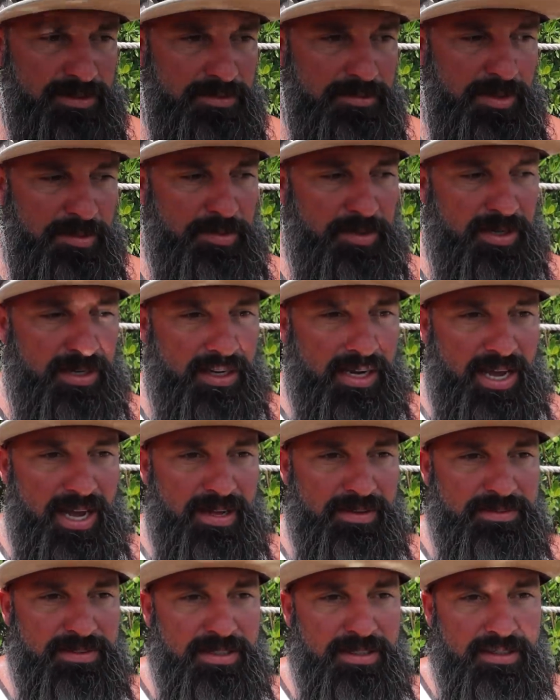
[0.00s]
people are gonna
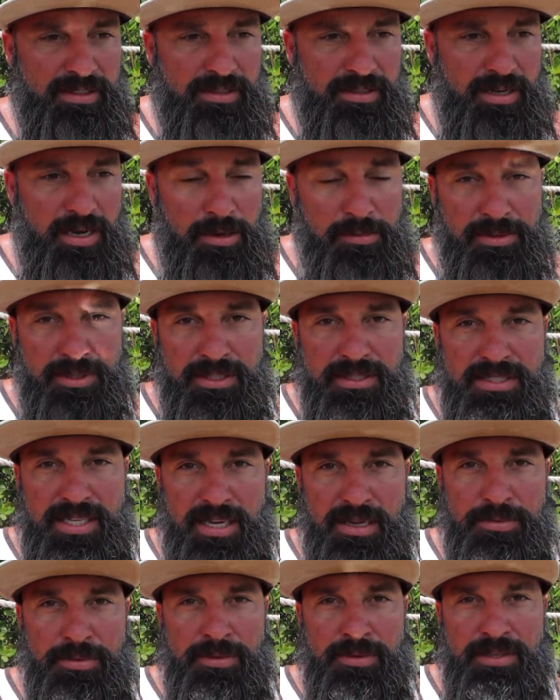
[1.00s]
have to come to the
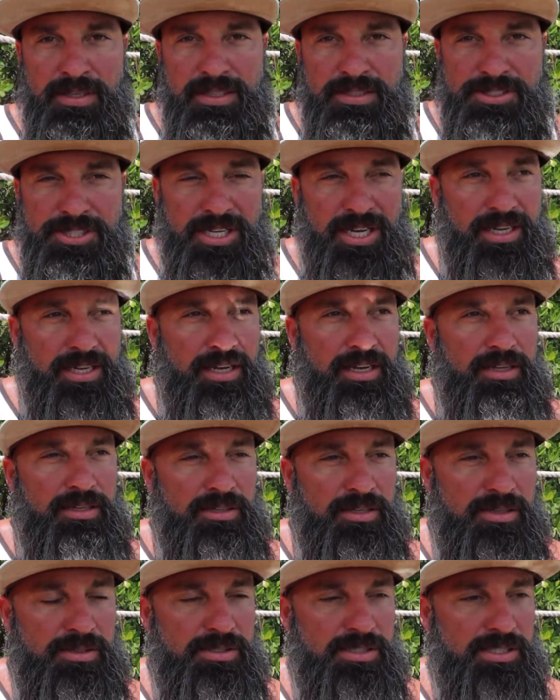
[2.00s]
table to check at
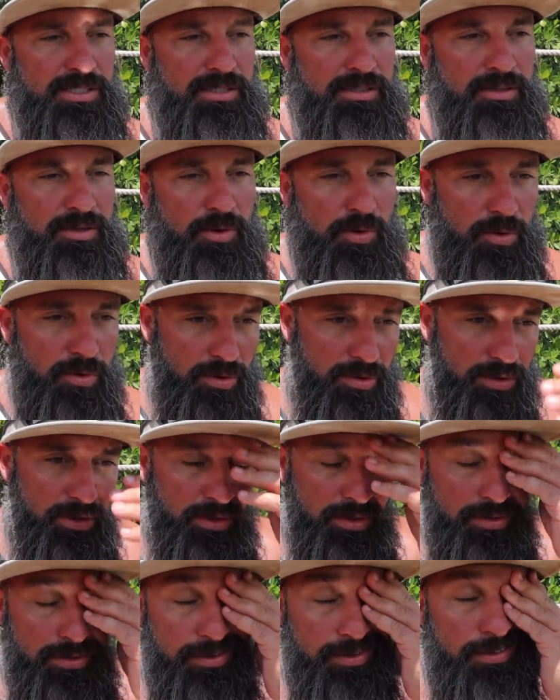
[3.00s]
closing,
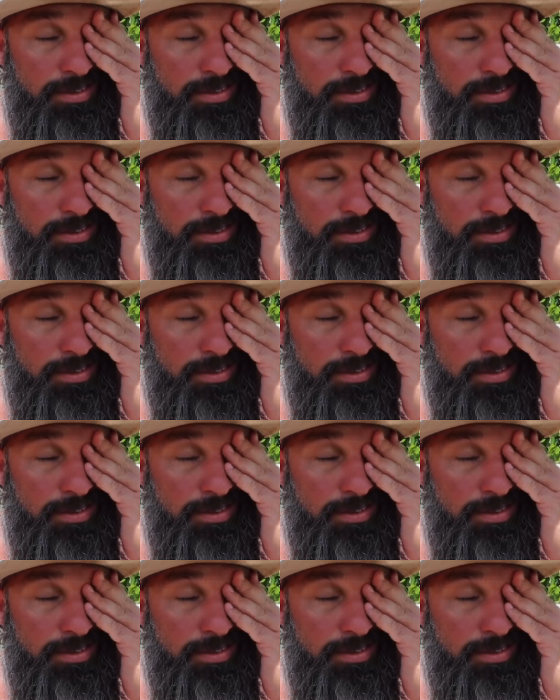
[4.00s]
or